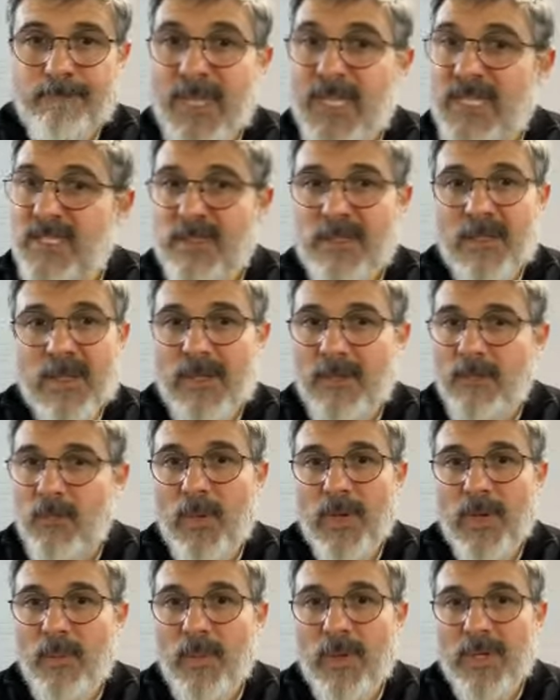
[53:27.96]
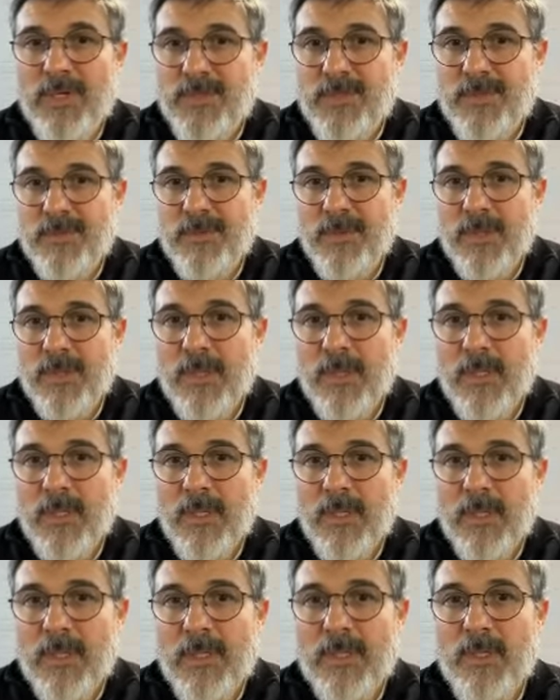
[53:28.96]
That's not what it was.
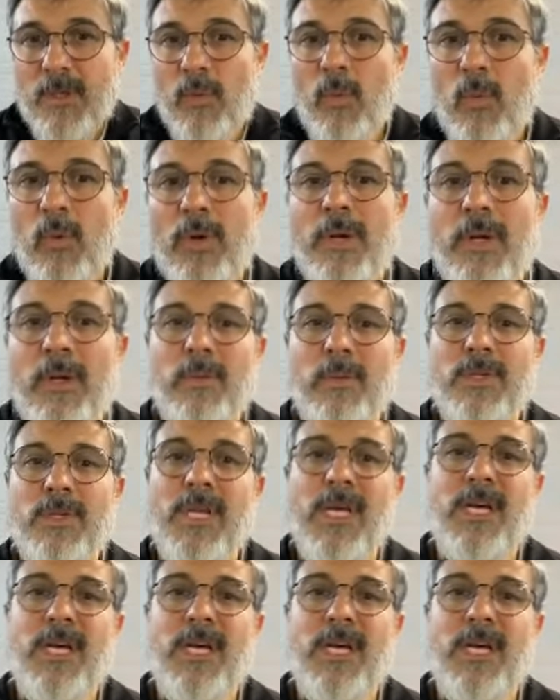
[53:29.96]
The warrior